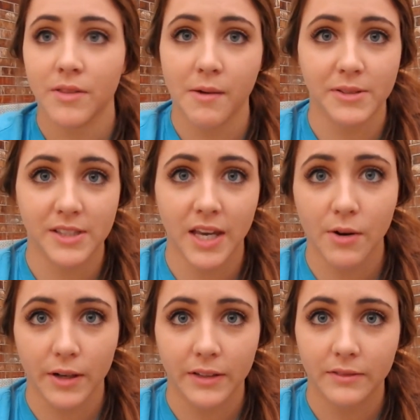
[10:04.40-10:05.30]
that was
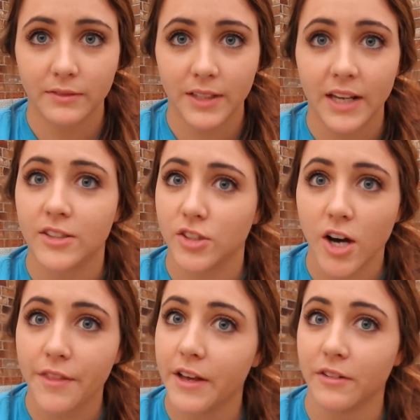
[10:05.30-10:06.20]
scary. And I just
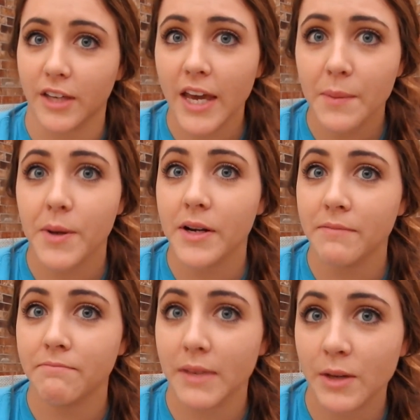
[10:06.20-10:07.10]
caught that on camera,
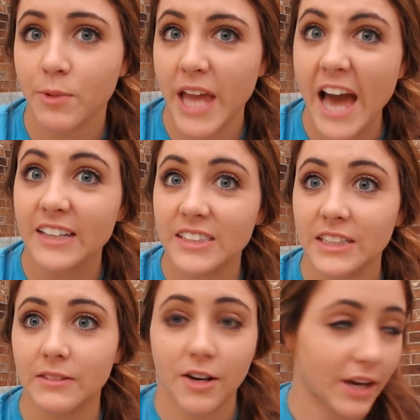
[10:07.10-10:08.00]
me
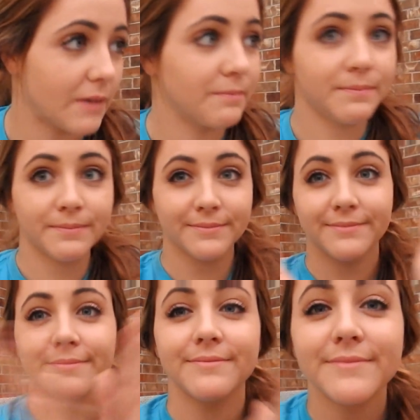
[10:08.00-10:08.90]
reacting. Okay,
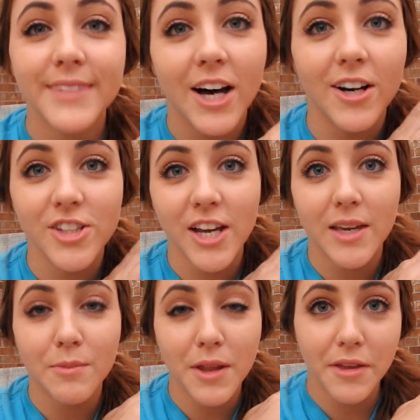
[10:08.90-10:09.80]
I'll
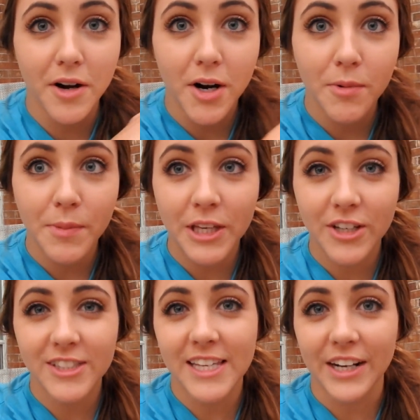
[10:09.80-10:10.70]
check in with y'all when we
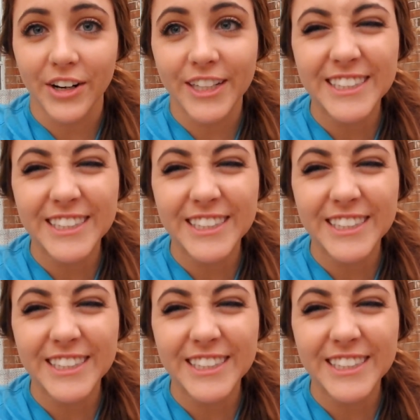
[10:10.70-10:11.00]
cook dinner.